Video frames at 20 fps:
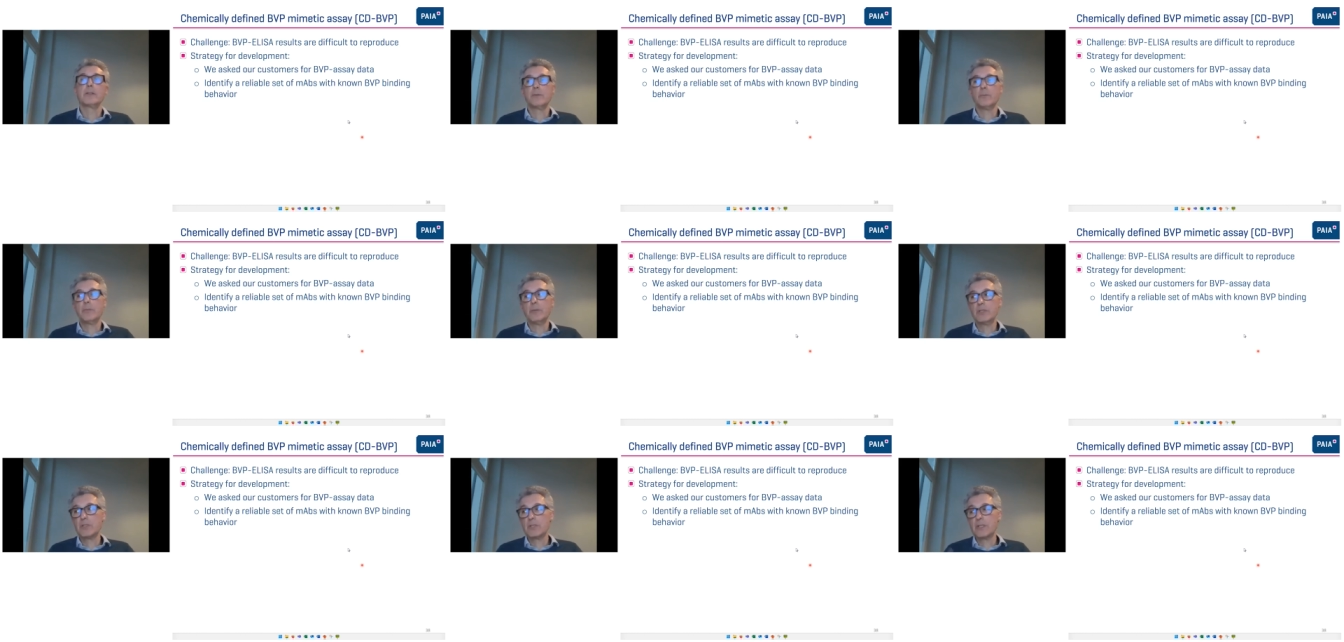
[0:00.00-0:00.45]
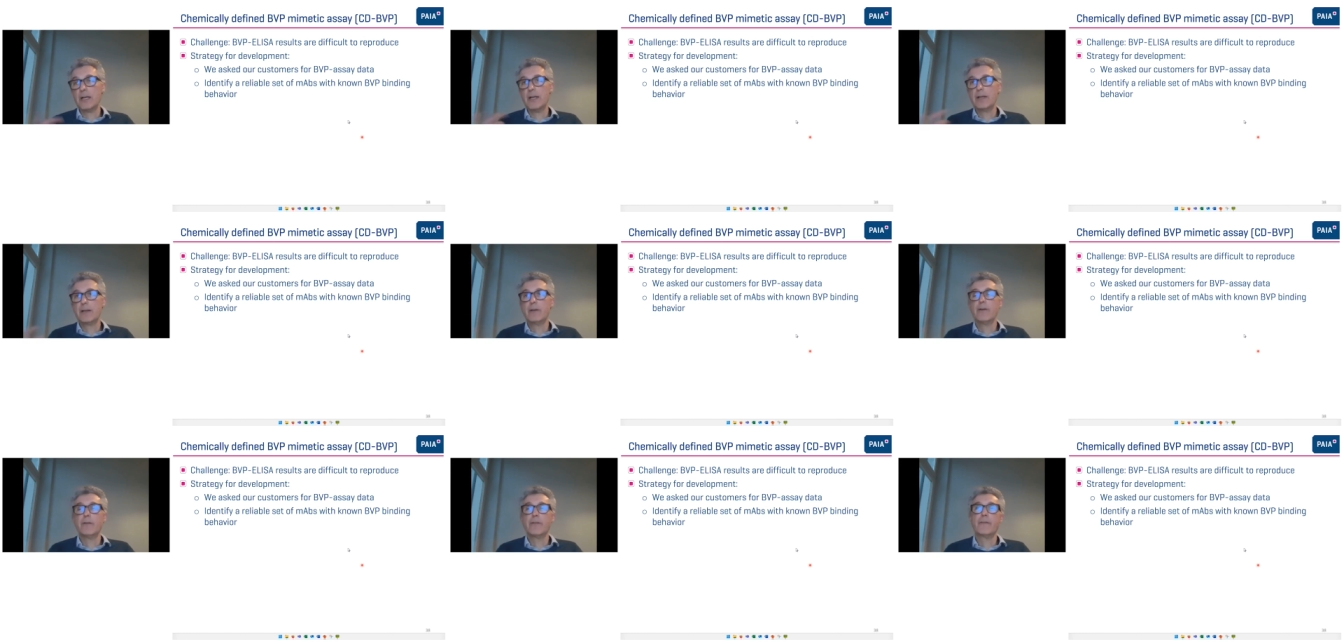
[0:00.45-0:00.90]
which
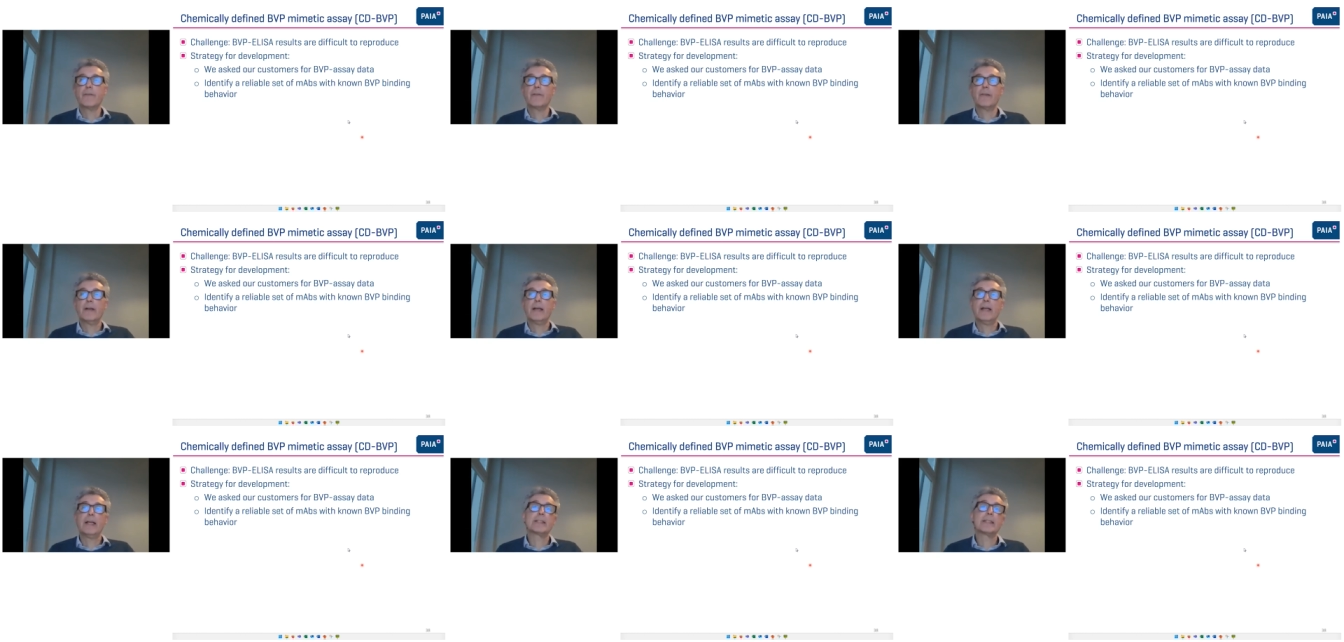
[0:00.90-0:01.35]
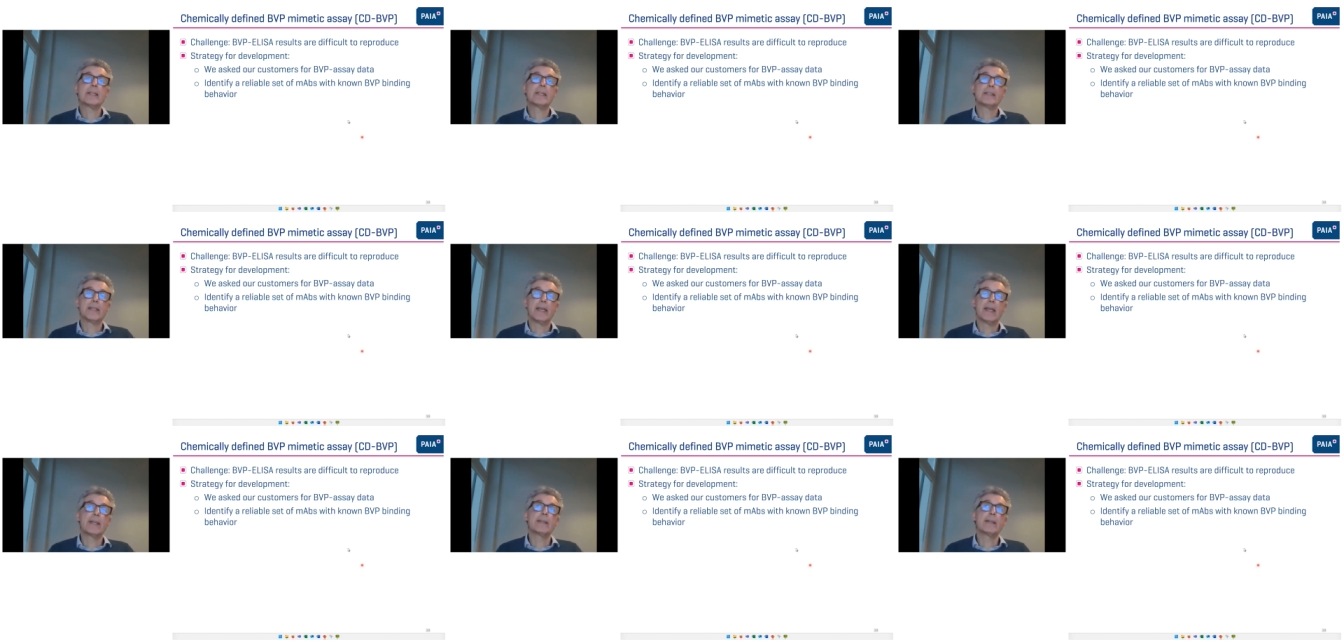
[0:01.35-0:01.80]
kind of assay
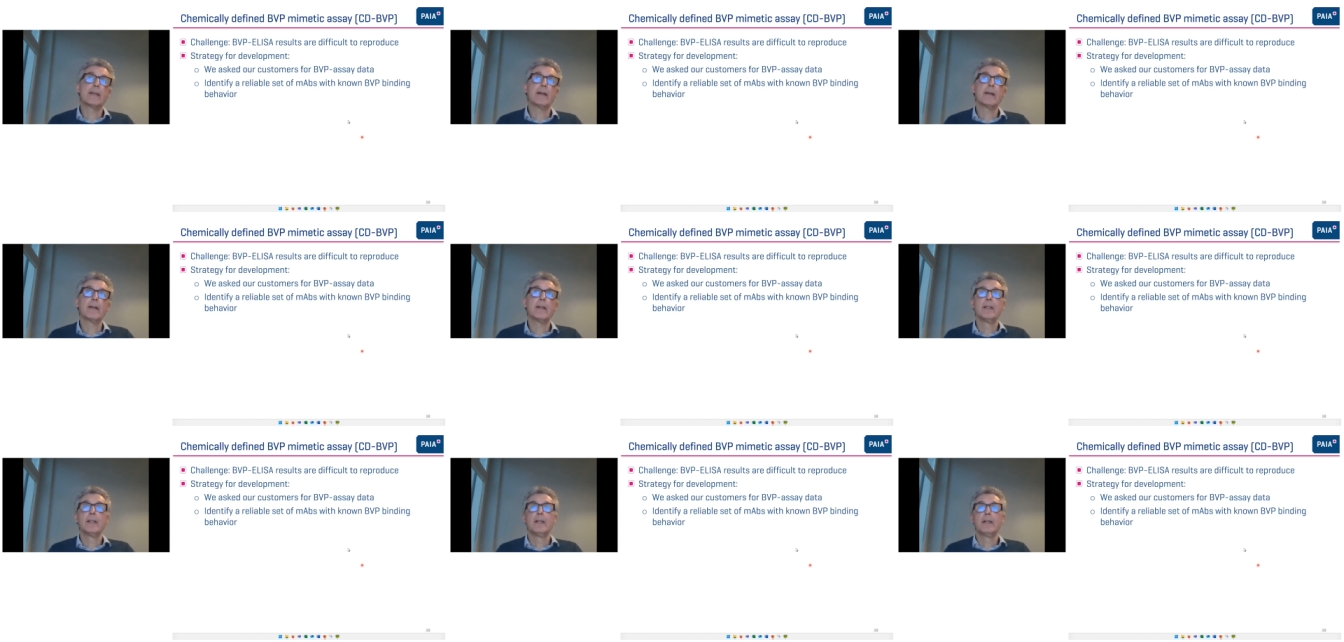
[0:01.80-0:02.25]
data